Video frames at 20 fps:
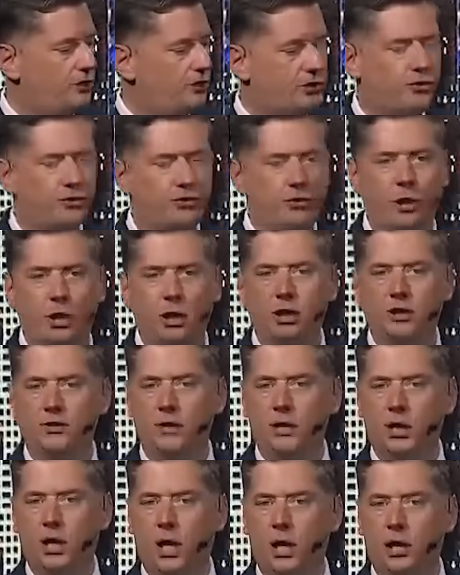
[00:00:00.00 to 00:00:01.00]
the strongest
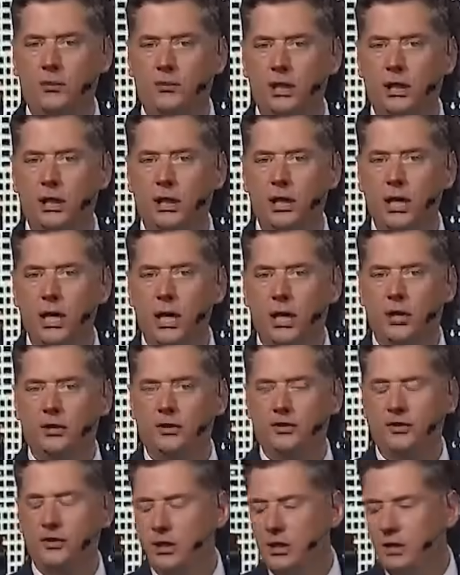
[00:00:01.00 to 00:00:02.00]
economy in our
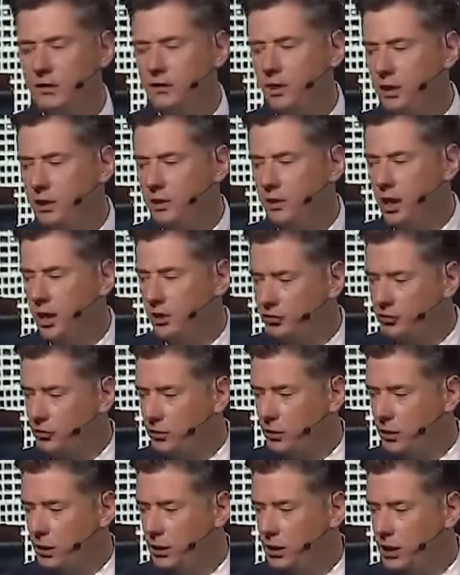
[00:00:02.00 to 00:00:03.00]
city's
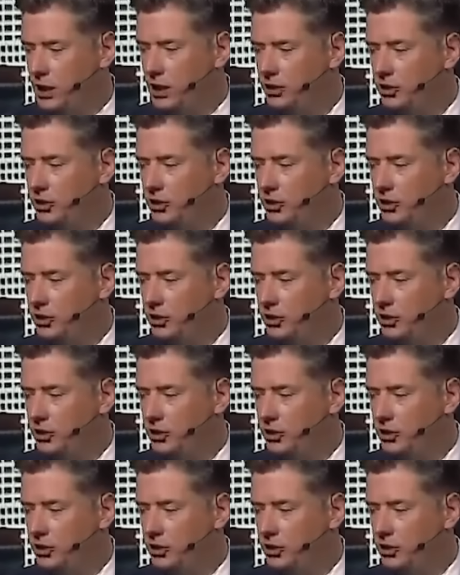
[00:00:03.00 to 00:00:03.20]
history,